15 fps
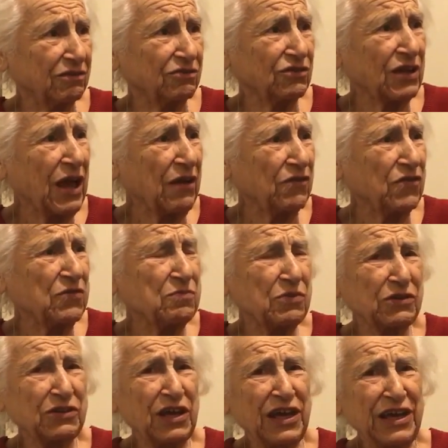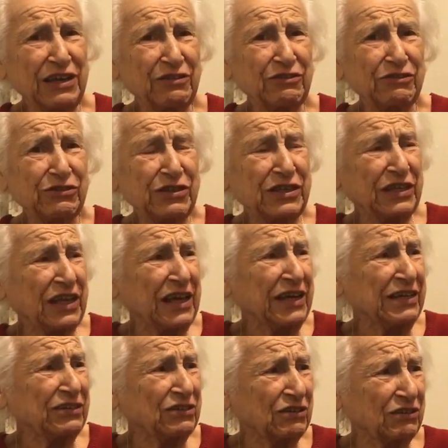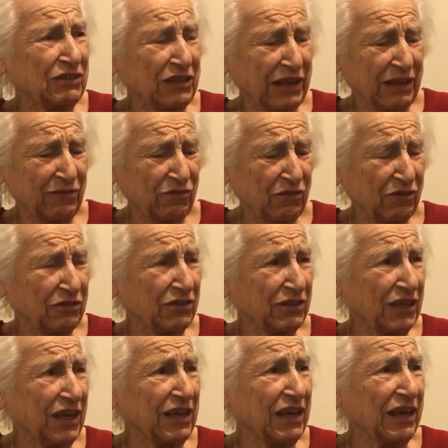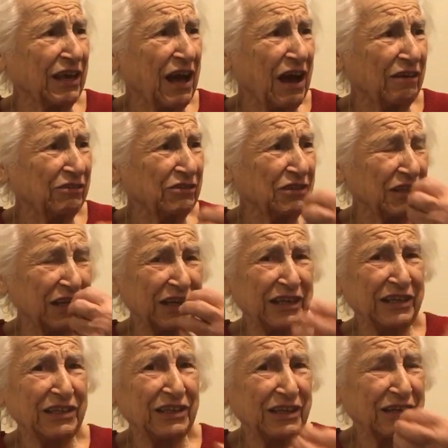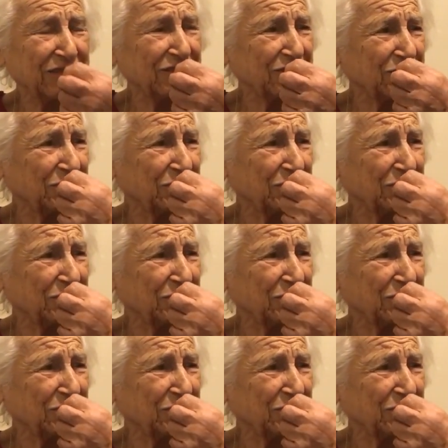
stuff, potatoes and things, and they were digging out and ate the